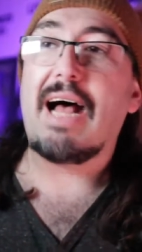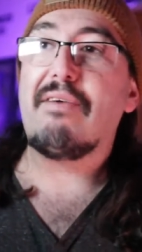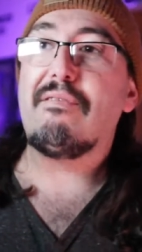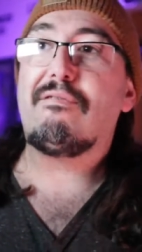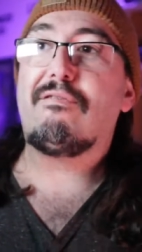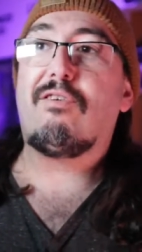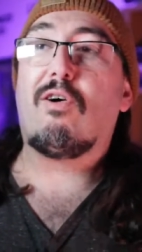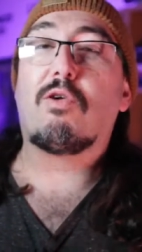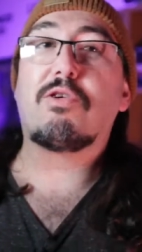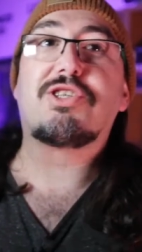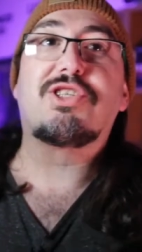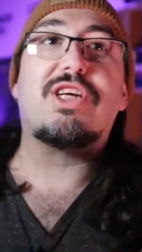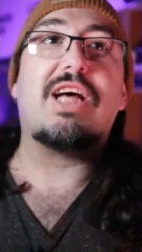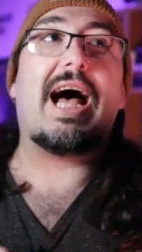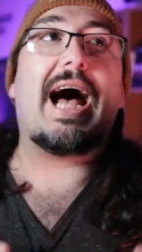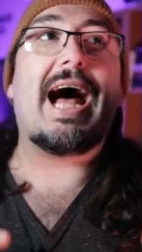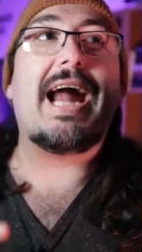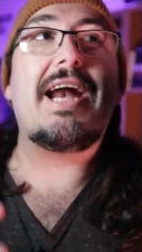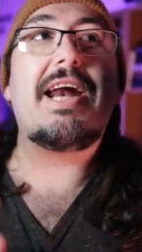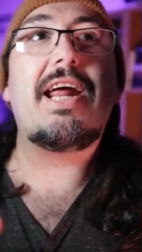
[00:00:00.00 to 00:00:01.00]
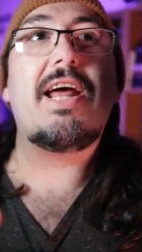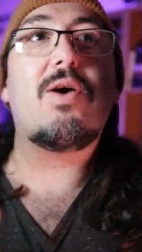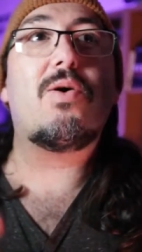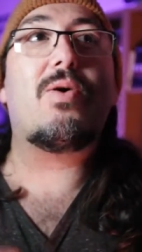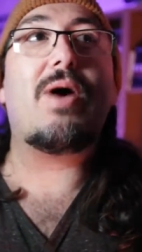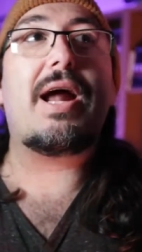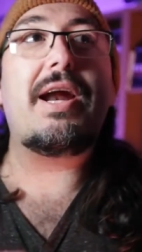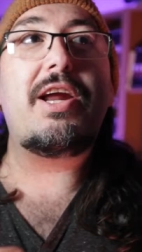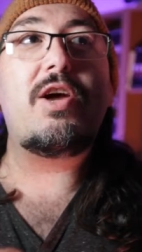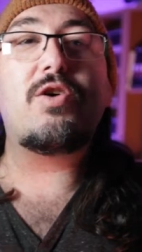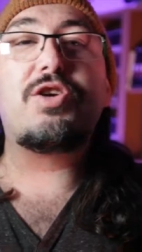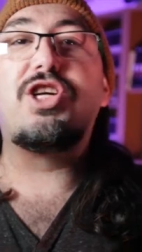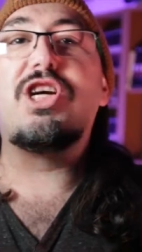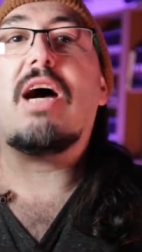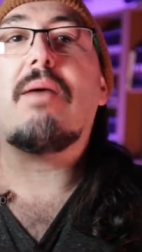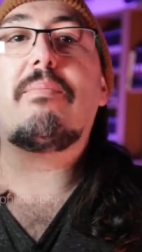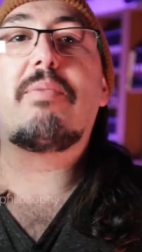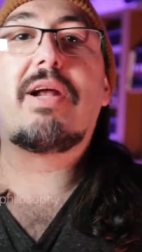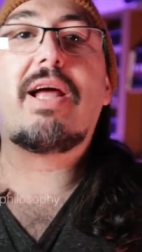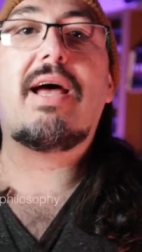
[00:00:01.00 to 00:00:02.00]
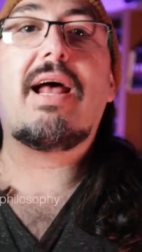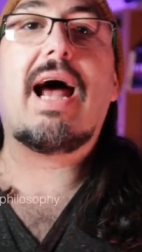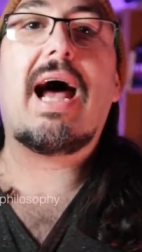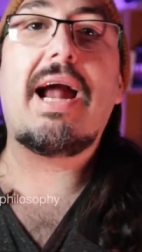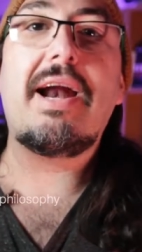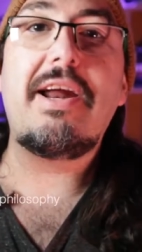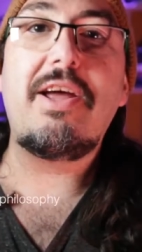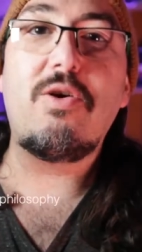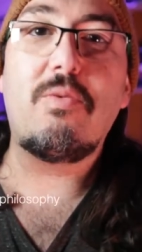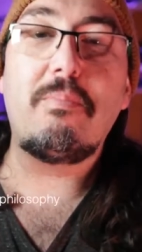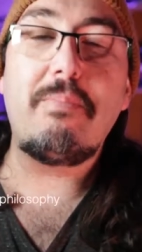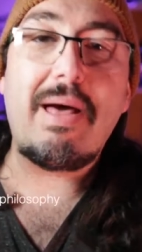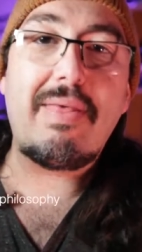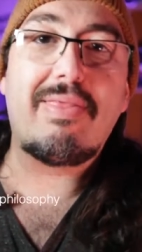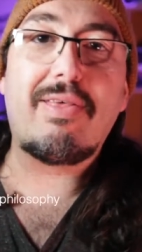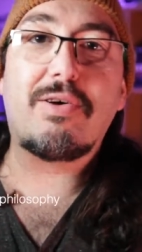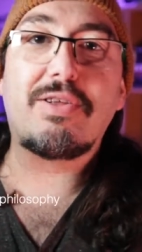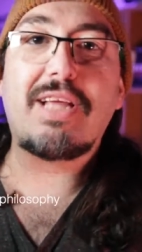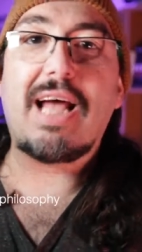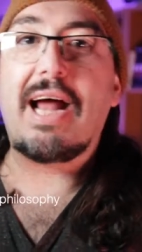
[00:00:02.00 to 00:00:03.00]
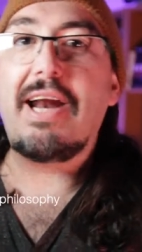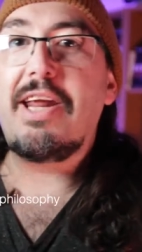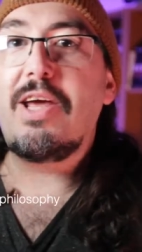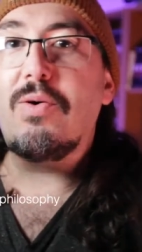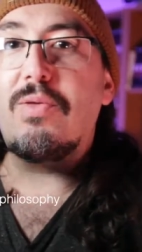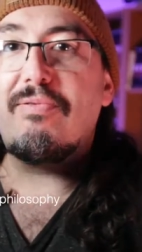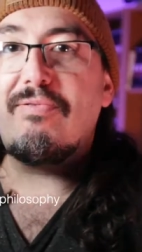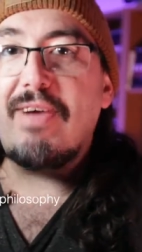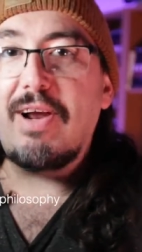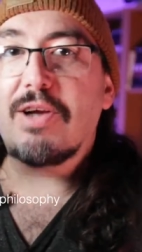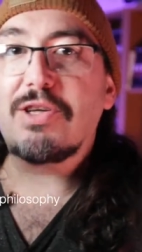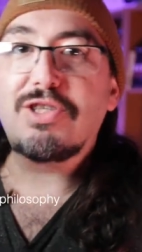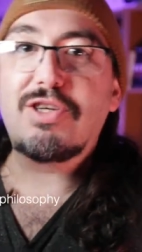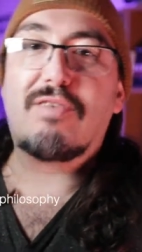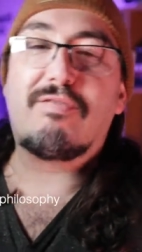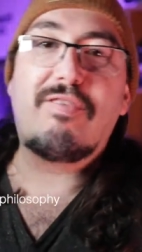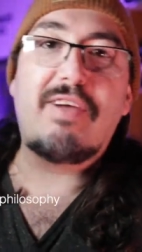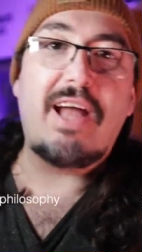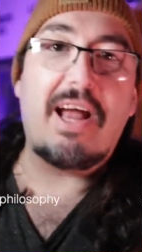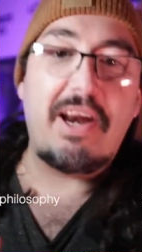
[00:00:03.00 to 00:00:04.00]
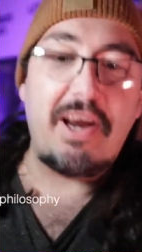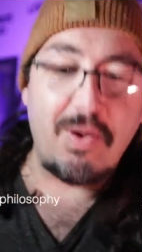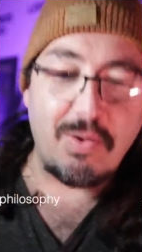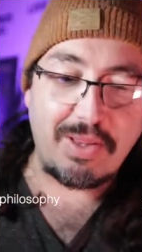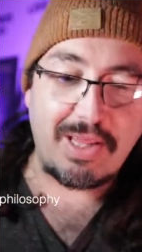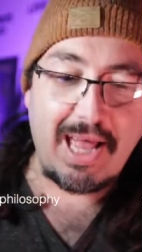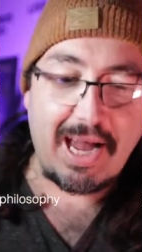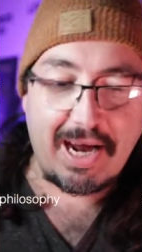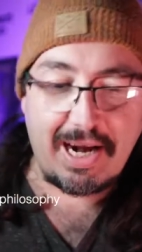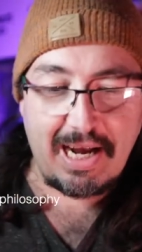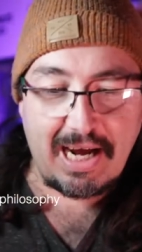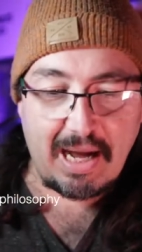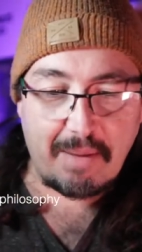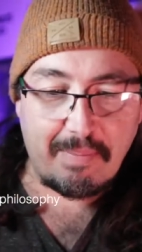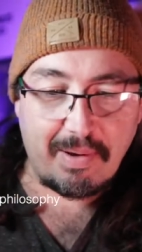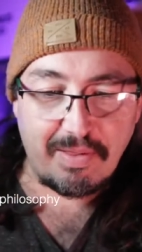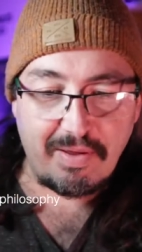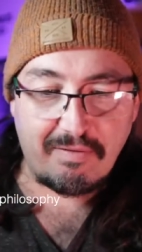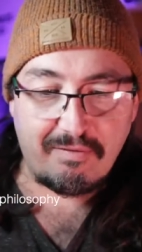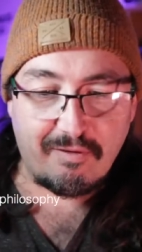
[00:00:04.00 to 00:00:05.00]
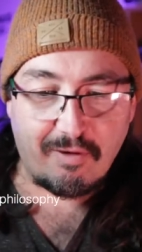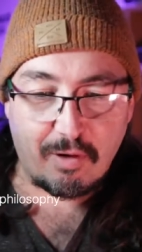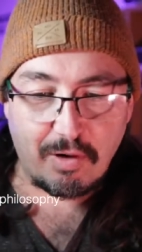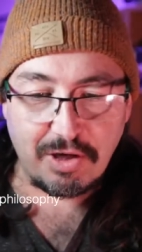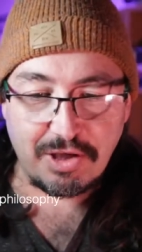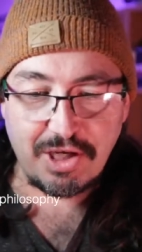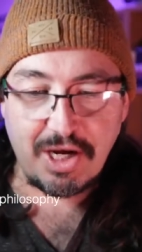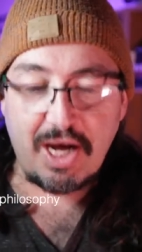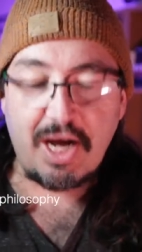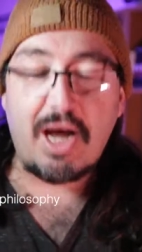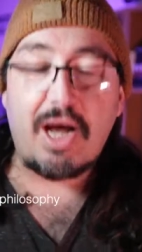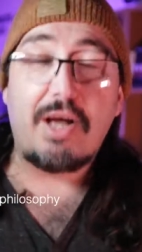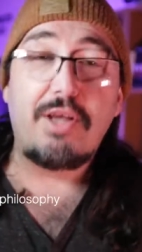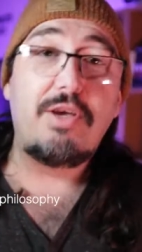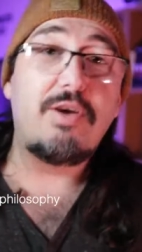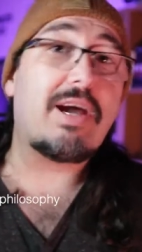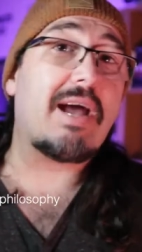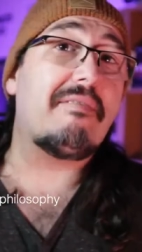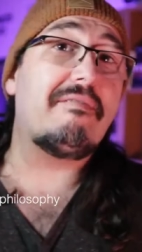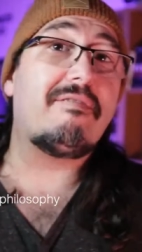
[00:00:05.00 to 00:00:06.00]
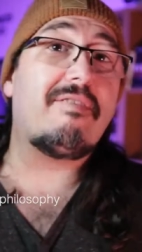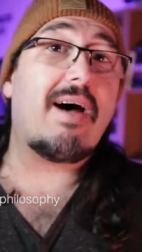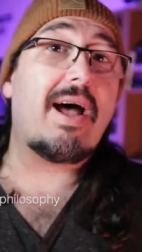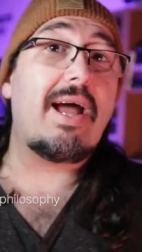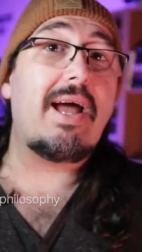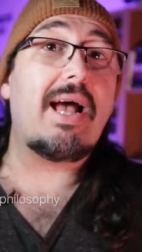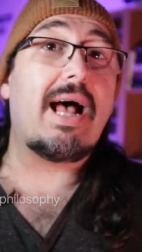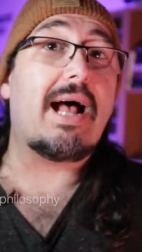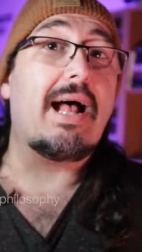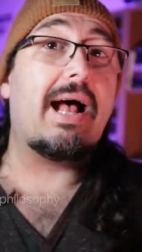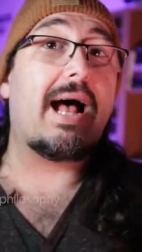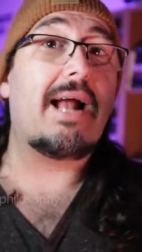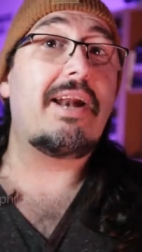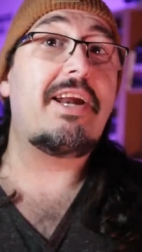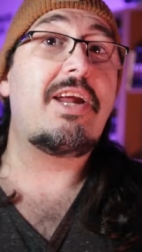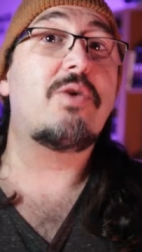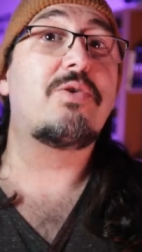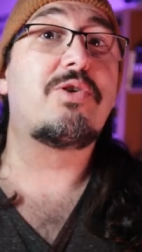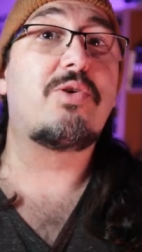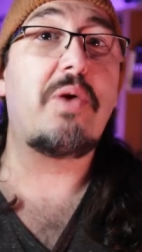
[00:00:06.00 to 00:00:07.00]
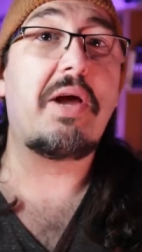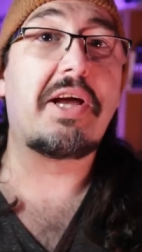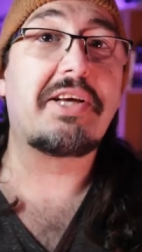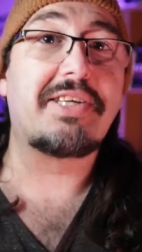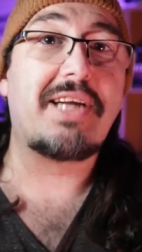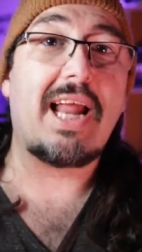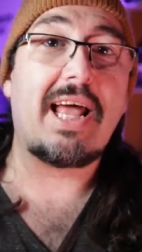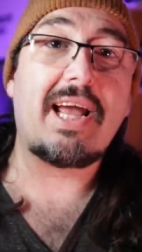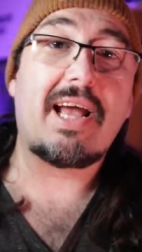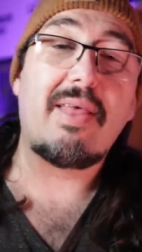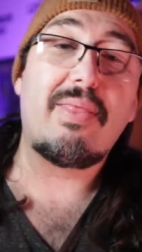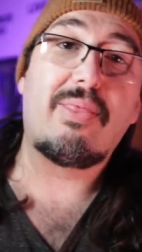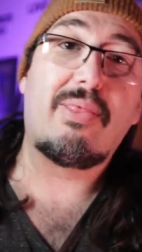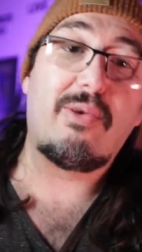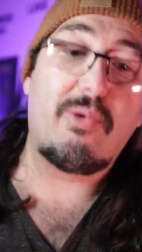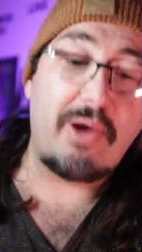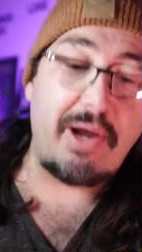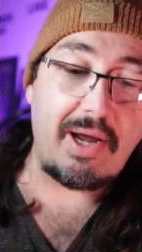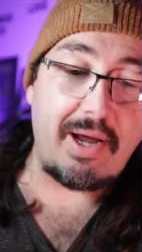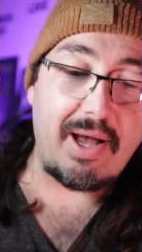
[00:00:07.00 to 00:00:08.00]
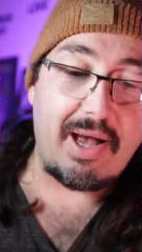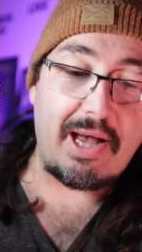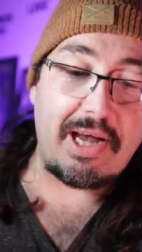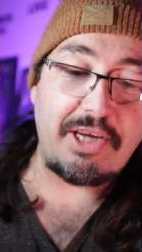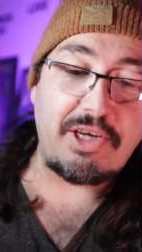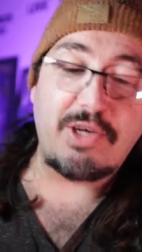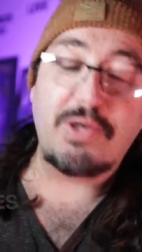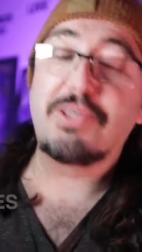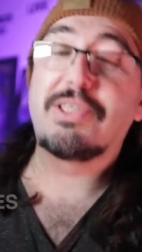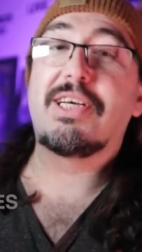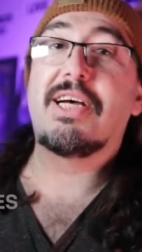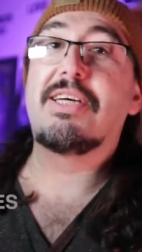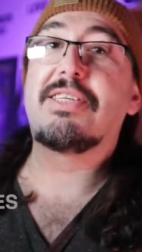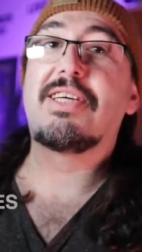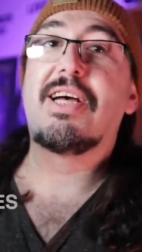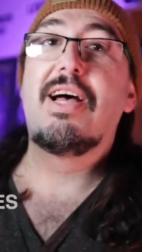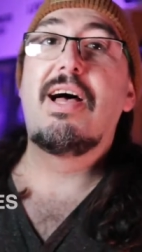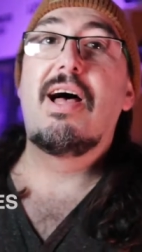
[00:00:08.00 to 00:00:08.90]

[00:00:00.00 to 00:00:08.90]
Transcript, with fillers: Force, a new, a new chapter, a new method, a new philosophy, a new technique about the force. You can find a, uh, a new tricks like a uh, three uh, chooses.